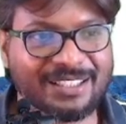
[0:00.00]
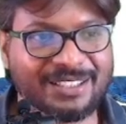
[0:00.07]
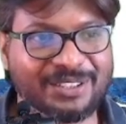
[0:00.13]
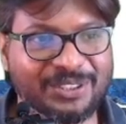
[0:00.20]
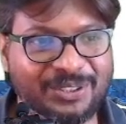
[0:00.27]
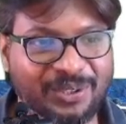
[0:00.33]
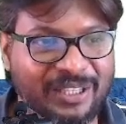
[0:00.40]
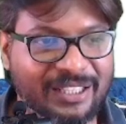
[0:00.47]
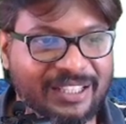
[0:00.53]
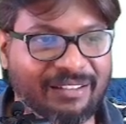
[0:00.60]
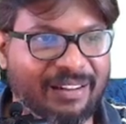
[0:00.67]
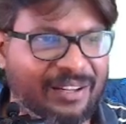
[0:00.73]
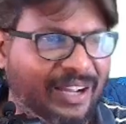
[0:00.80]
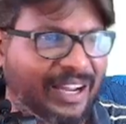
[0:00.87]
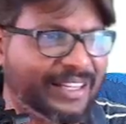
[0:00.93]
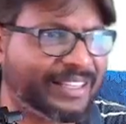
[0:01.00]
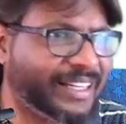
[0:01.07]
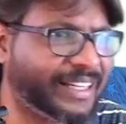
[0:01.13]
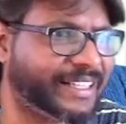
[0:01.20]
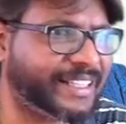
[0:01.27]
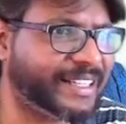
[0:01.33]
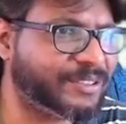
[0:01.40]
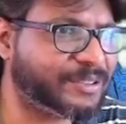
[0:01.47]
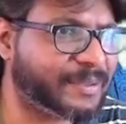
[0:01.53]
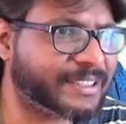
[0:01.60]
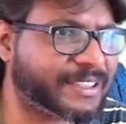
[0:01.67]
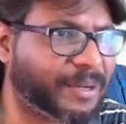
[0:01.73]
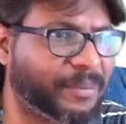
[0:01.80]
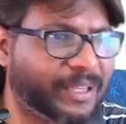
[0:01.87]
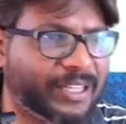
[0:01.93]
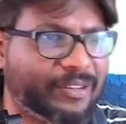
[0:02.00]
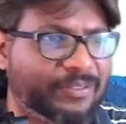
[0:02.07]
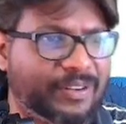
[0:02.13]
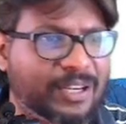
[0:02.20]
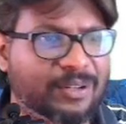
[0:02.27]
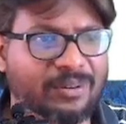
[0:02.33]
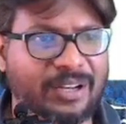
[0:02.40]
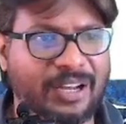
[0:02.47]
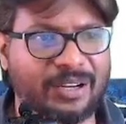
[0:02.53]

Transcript: showing the value. I think it gives me some other different one.